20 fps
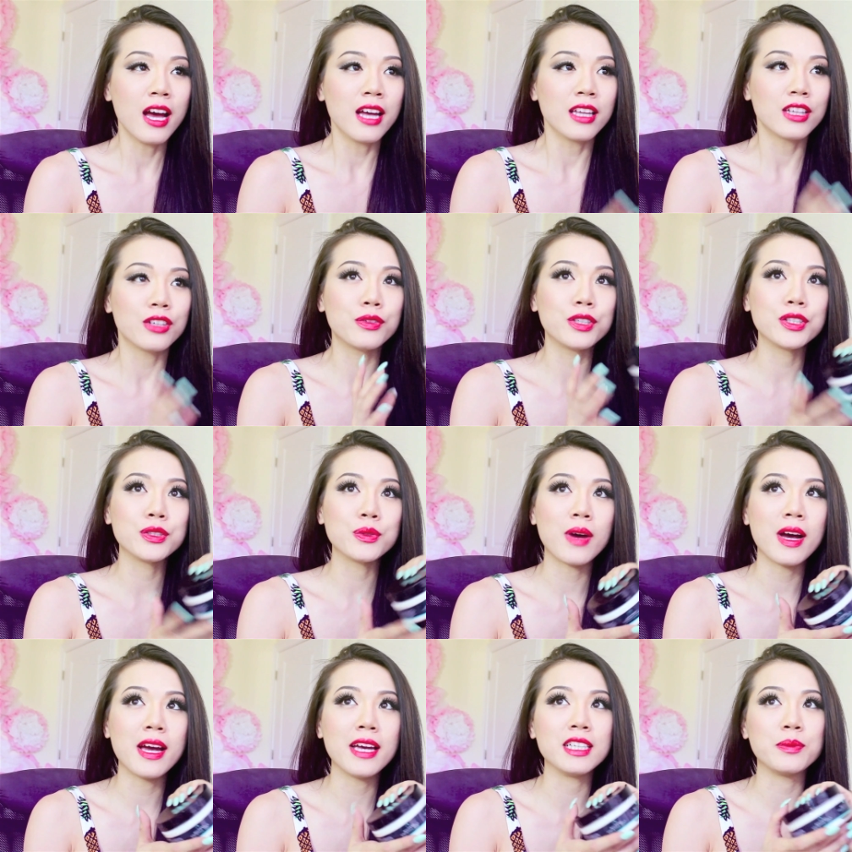The reason
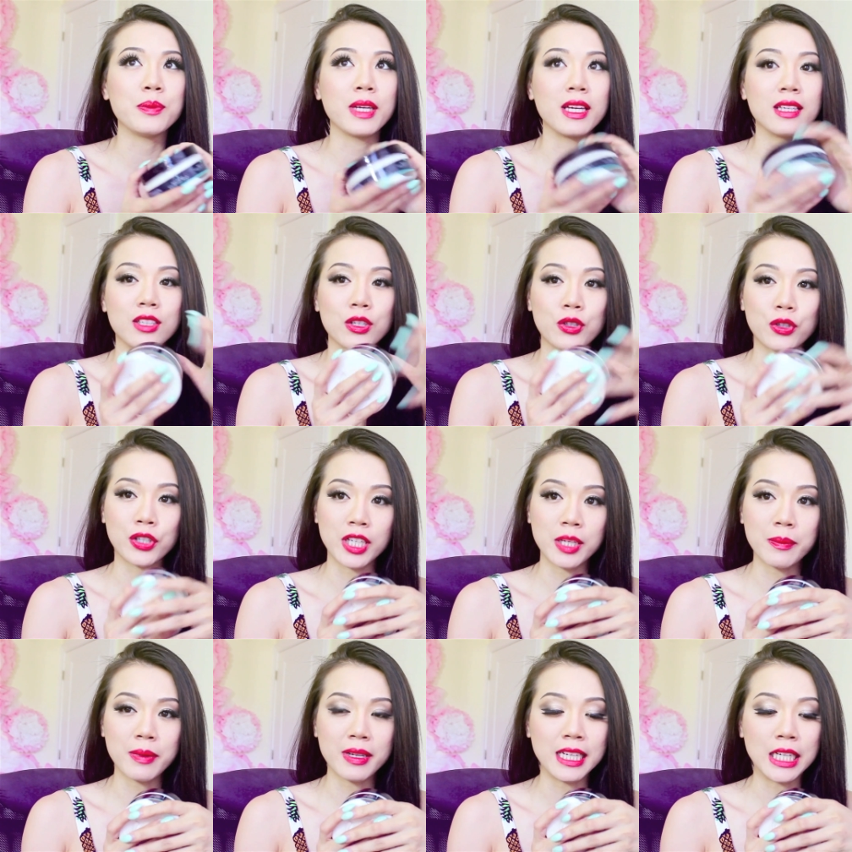why is because the
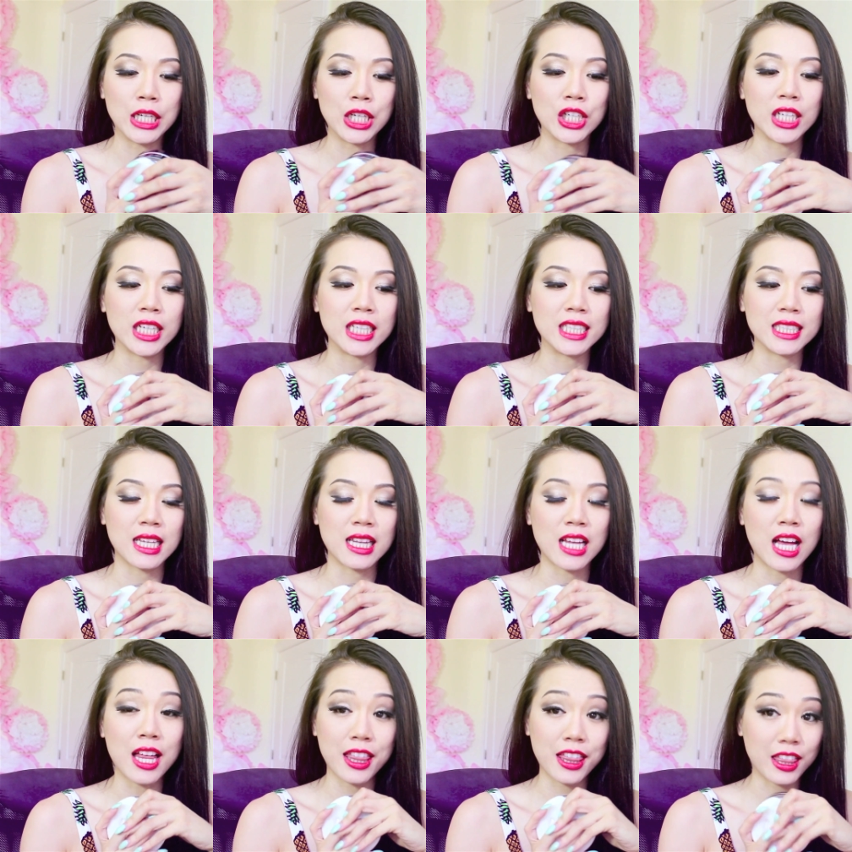cream in here is a
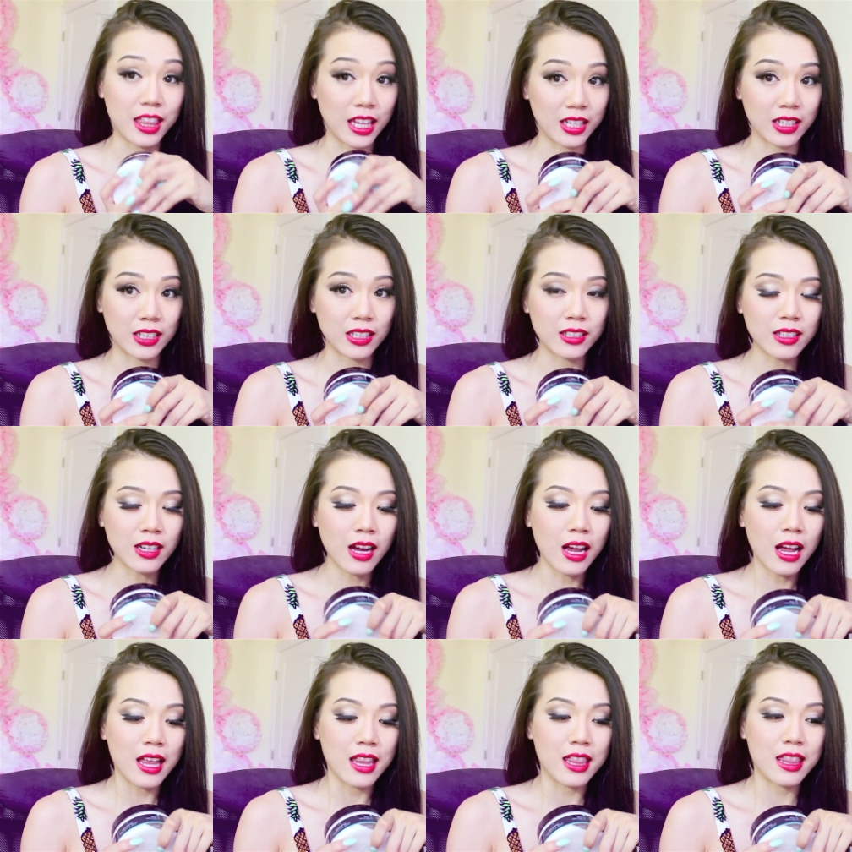lot thicker
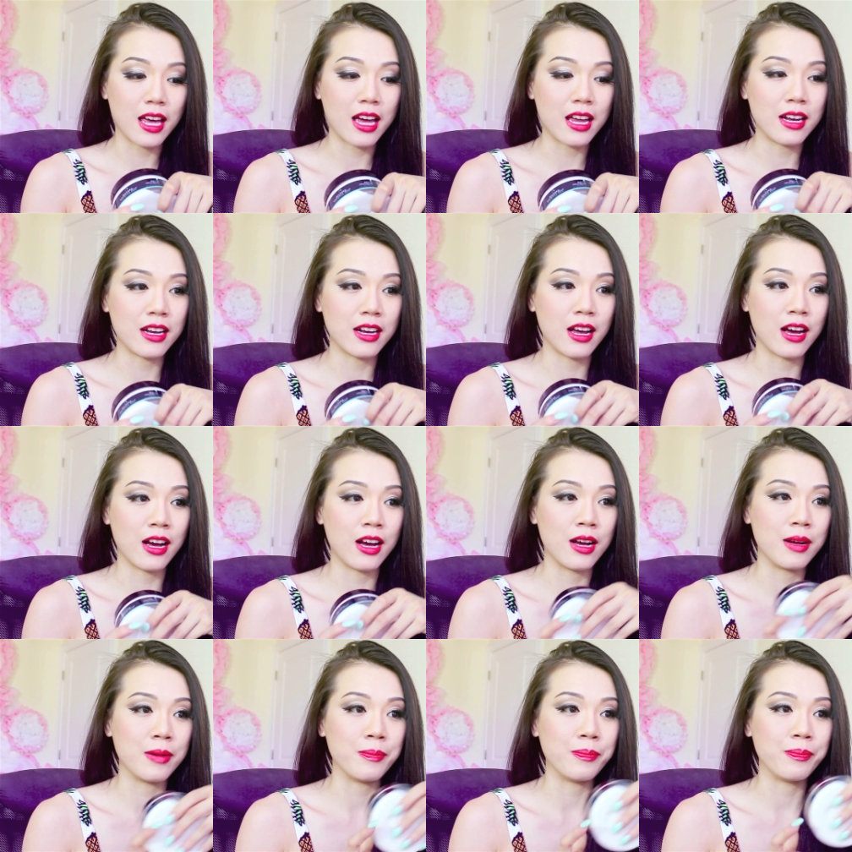than than
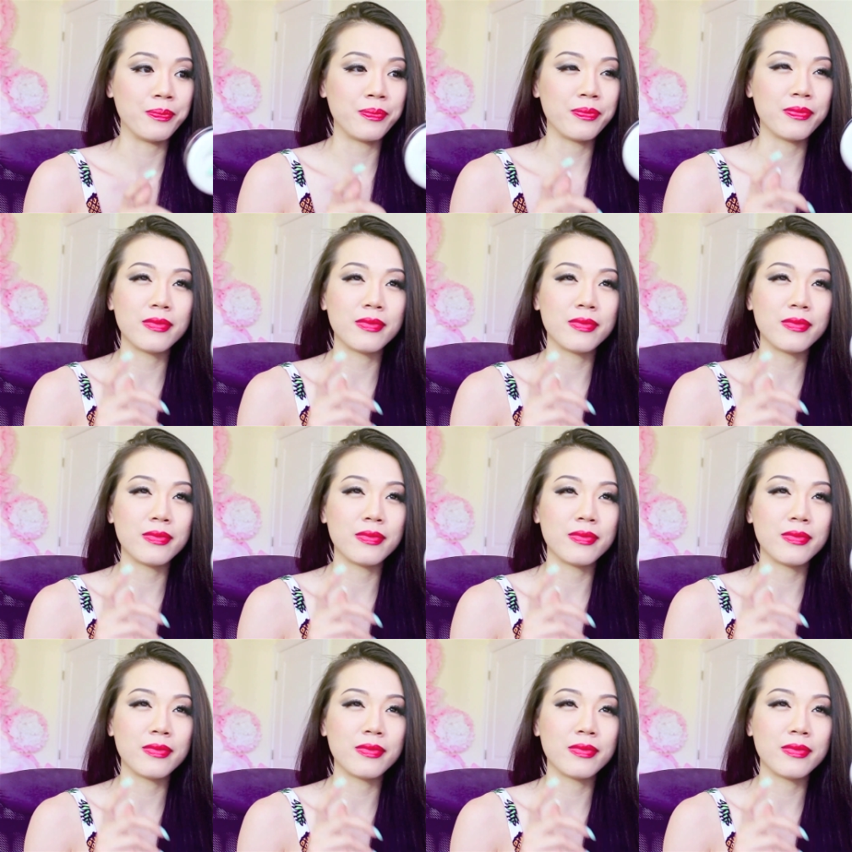um,